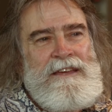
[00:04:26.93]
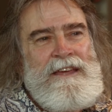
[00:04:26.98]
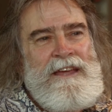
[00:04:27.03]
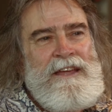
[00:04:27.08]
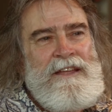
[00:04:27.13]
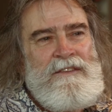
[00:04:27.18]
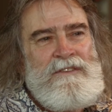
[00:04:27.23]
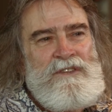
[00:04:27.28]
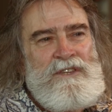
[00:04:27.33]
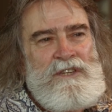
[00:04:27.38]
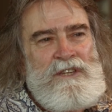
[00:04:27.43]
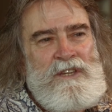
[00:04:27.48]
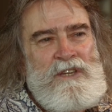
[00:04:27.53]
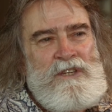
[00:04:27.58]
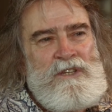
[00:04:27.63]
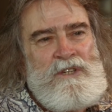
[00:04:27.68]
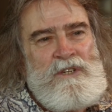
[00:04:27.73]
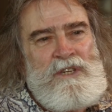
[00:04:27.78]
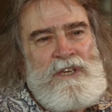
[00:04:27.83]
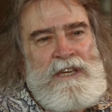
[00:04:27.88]
and,
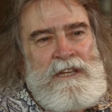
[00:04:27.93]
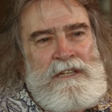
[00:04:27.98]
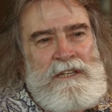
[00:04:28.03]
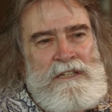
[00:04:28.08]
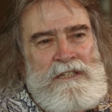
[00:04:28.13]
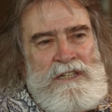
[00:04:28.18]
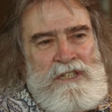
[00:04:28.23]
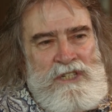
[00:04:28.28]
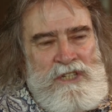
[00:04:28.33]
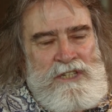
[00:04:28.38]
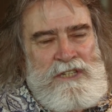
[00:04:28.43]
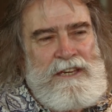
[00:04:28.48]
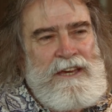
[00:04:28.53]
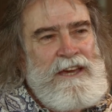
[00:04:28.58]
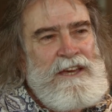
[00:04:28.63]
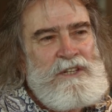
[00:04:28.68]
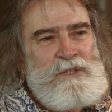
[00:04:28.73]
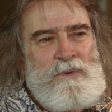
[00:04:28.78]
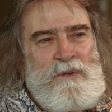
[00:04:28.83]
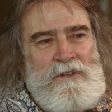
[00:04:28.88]
and you can
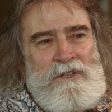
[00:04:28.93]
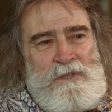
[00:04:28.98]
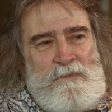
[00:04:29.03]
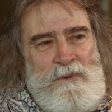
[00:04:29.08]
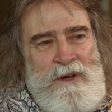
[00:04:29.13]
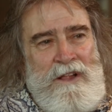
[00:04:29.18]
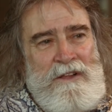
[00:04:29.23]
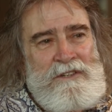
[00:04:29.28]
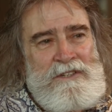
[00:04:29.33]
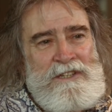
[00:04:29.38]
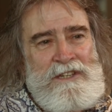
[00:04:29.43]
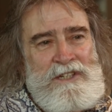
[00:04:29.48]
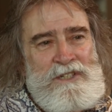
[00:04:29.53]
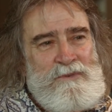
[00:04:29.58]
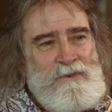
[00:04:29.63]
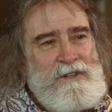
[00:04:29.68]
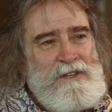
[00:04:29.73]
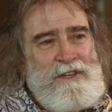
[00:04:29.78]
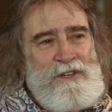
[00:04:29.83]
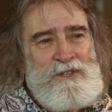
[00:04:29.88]
discuss whether it's
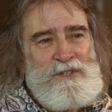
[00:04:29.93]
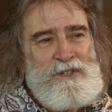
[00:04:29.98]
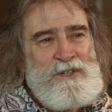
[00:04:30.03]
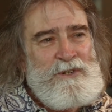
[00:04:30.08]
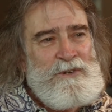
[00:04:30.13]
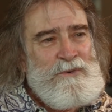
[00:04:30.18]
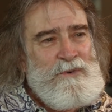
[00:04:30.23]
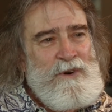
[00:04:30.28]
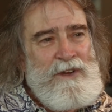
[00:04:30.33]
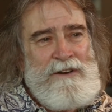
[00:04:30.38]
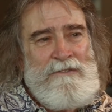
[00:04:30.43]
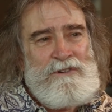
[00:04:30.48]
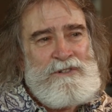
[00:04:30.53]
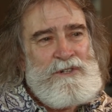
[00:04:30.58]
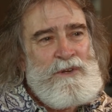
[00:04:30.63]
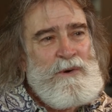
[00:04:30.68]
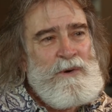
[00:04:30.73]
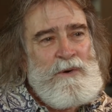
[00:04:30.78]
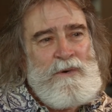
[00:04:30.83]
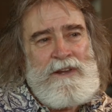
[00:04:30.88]
politics, religion, or whatever's
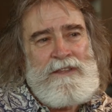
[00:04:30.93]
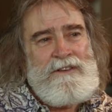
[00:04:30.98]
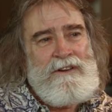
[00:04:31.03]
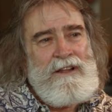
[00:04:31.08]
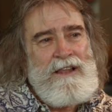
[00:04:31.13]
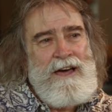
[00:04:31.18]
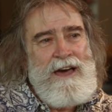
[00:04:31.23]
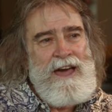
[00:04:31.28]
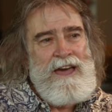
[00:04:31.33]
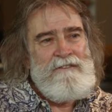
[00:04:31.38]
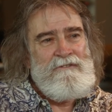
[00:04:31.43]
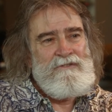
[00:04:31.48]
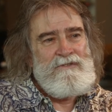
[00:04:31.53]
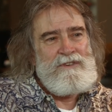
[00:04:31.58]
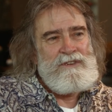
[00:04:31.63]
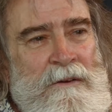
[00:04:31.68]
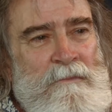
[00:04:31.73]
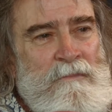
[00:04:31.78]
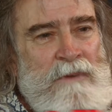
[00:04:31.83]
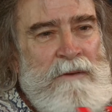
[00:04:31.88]
going on in their life.
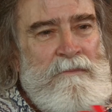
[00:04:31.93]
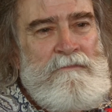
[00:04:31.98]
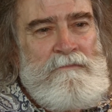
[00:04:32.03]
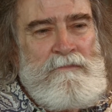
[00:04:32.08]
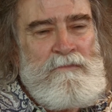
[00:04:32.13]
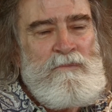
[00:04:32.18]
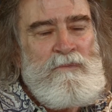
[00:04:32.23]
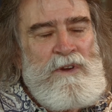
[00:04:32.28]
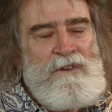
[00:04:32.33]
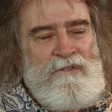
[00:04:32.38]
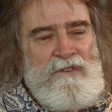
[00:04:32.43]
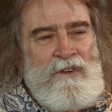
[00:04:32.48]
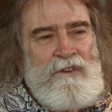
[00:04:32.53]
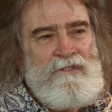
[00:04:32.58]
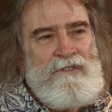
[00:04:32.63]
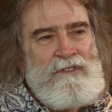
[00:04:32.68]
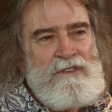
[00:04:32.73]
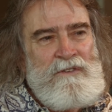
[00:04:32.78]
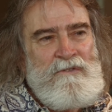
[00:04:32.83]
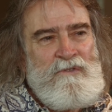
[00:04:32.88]
But we feel
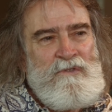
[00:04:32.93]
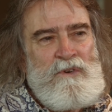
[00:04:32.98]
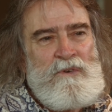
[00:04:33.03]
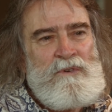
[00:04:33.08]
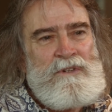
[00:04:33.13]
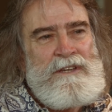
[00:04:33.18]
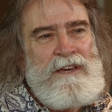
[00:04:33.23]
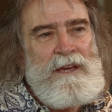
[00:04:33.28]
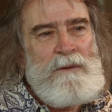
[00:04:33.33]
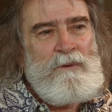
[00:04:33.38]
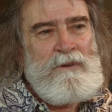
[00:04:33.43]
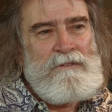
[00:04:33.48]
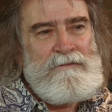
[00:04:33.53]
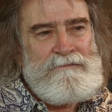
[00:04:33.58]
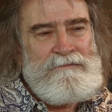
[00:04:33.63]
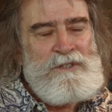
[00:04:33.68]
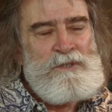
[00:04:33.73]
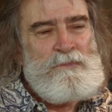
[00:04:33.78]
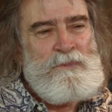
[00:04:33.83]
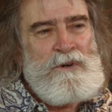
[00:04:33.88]
the food table
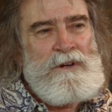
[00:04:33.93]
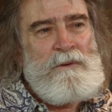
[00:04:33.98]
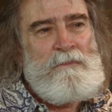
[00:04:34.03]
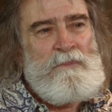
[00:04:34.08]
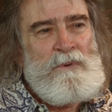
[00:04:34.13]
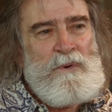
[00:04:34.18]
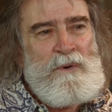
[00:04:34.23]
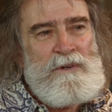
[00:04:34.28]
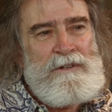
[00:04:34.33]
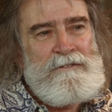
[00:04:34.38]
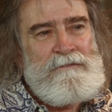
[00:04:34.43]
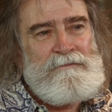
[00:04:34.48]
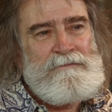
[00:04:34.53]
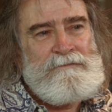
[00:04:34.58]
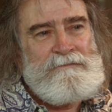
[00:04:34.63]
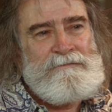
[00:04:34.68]
is pretty important.